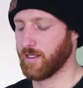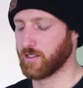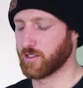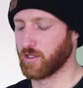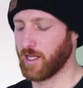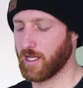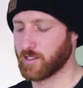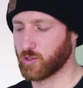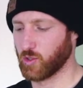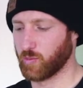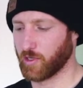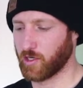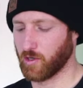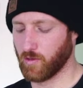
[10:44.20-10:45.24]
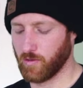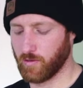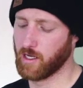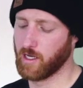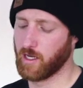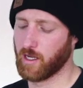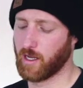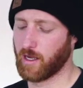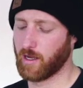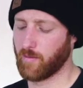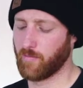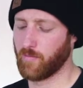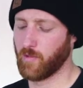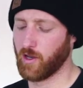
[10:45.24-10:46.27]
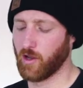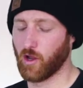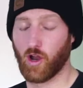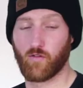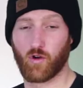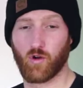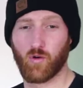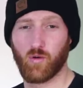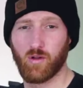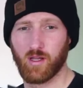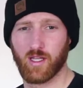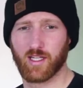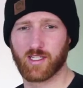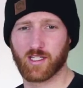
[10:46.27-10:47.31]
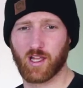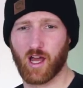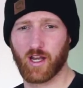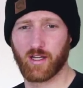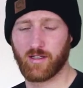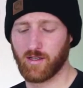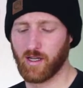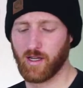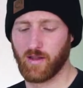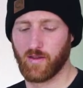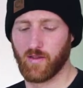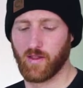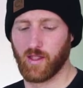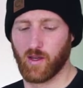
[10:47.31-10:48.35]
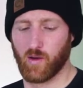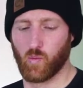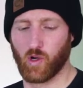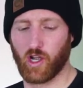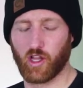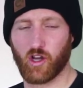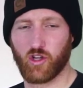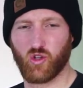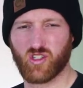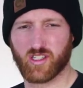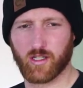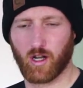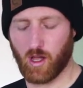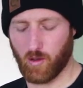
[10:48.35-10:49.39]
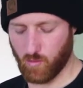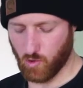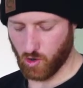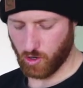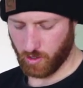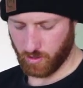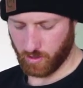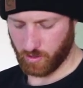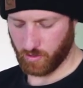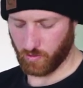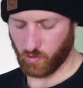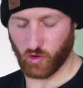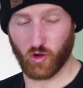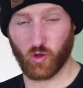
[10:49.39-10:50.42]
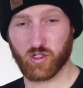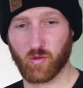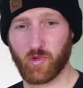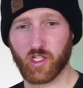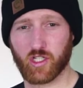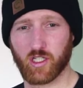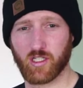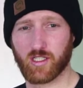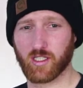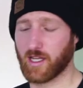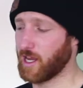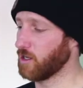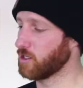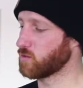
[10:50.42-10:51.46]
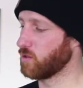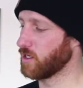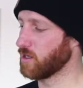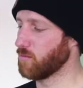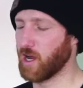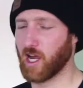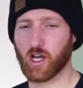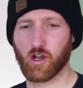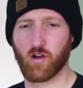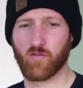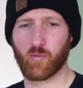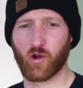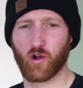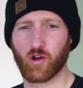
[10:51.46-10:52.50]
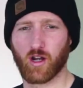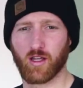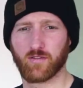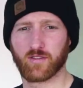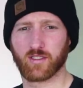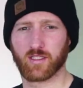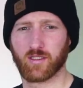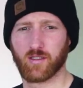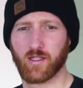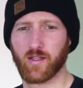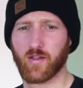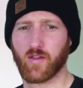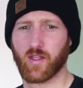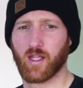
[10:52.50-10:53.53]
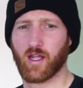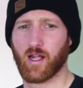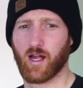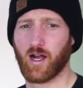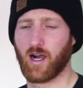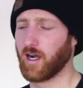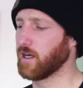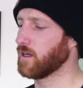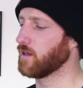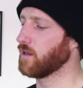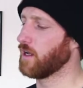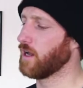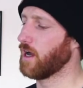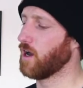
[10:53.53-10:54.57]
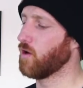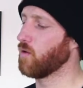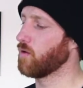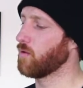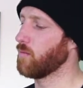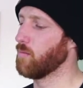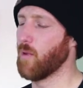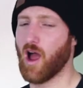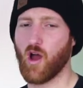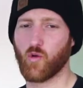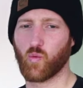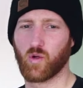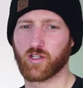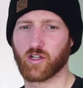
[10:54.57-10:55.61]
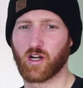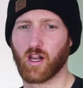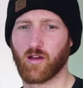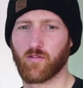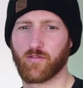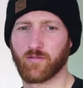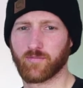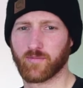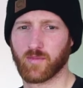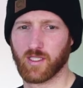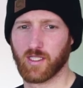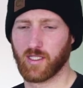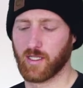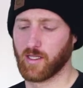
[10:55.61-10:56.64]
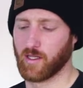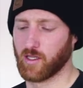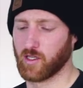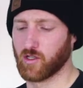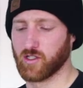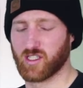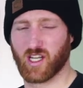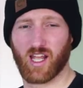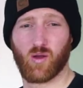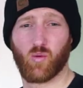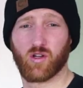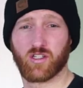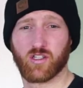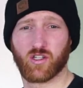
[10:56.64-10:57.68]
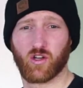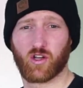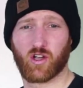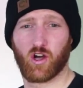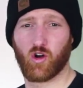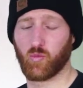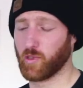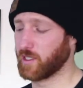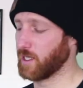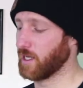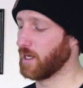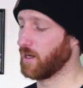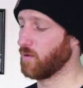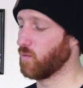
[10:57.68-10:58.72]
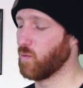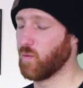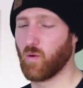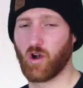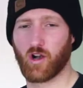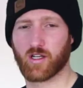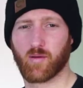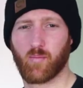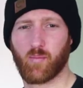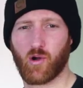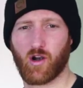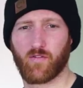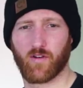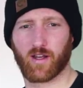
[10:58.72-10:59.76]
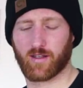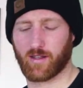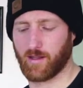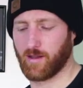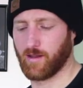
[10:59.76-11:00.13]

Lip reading: So that's super cool. Overall, excited. We're gonna go and use this a lot more. Thought I'd also mention, today I was wearing the Markov Pro gloves, our mild winter glove, because today wasn't so cold, but they worked perfect.